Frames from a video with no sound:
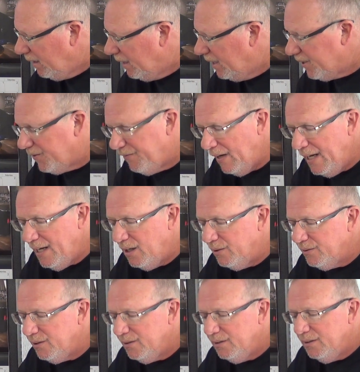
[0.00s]
is
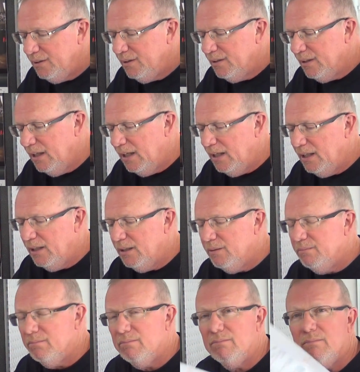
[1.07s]
found
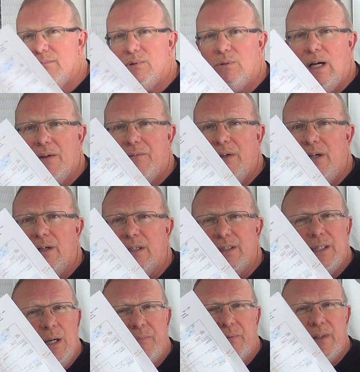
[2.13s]
right there,
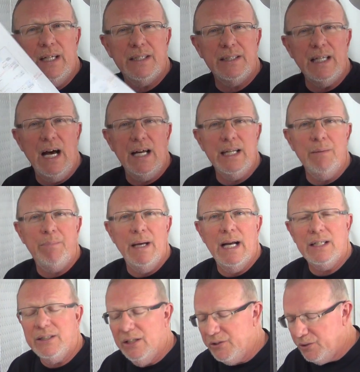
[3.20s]
except for that side
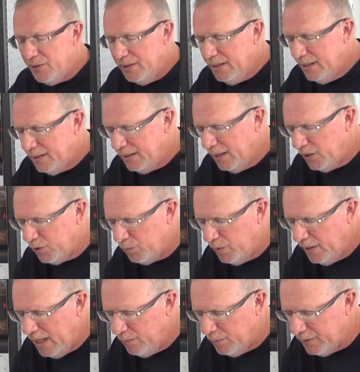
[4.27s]
impact sensor. It didn't tell us
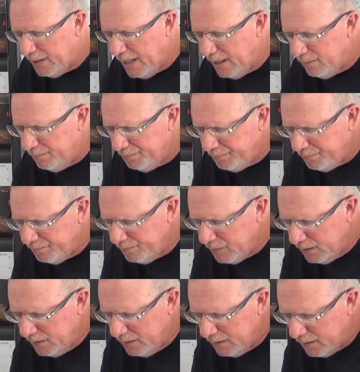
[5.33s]
where that was at.
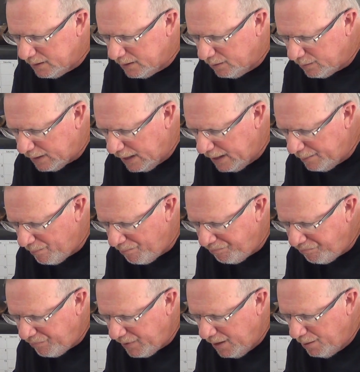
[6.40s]
Okay,
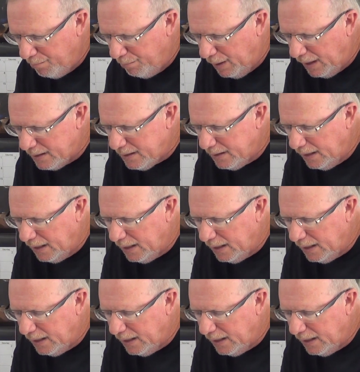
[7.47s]
but